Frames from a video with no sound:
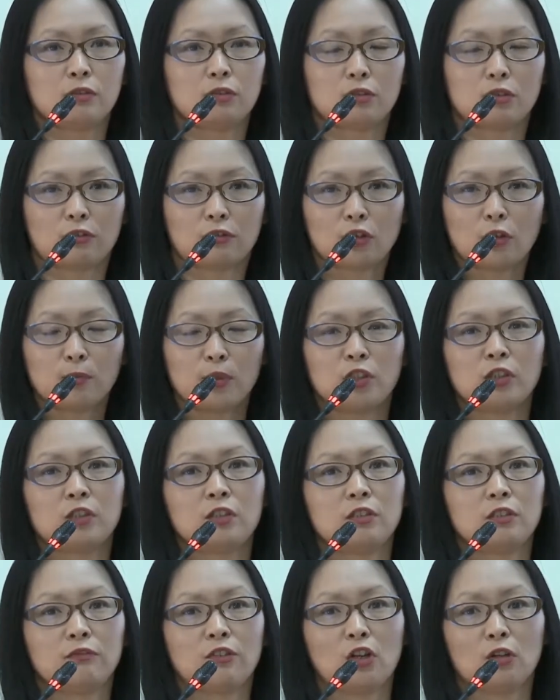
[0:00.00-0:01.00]
sort of
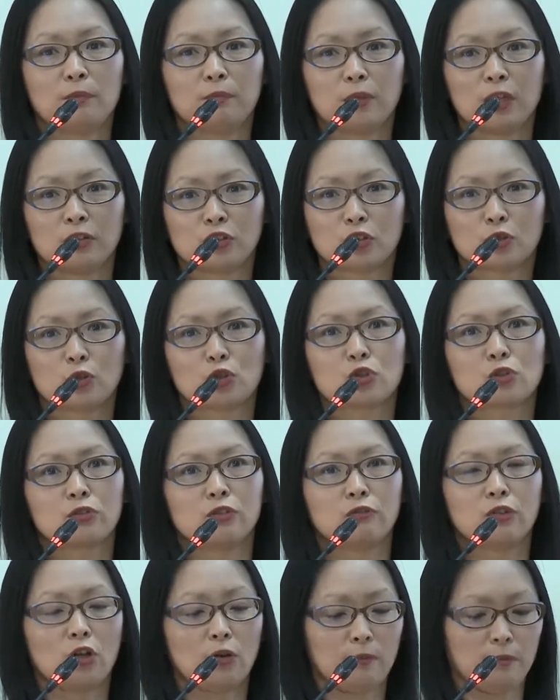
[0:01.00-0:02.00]
community development, social
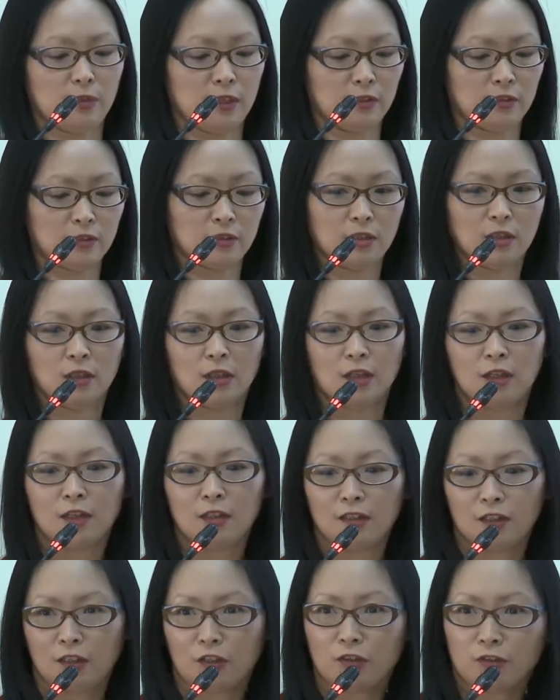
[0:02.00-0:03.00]
development.
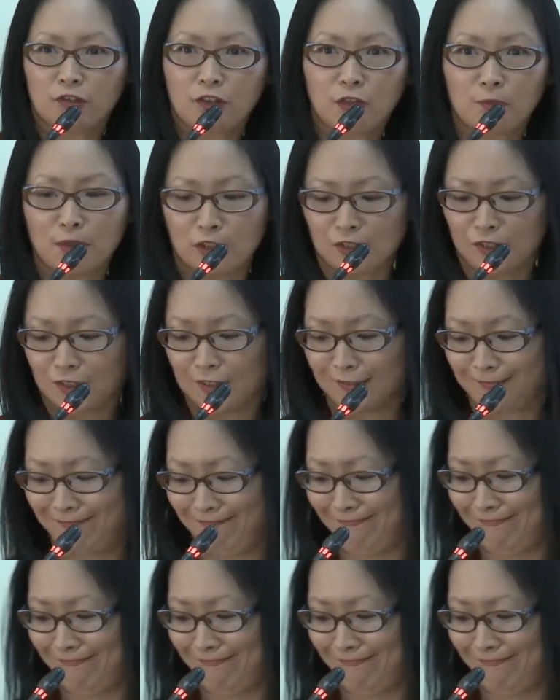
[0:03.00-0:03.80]
Thank you very much.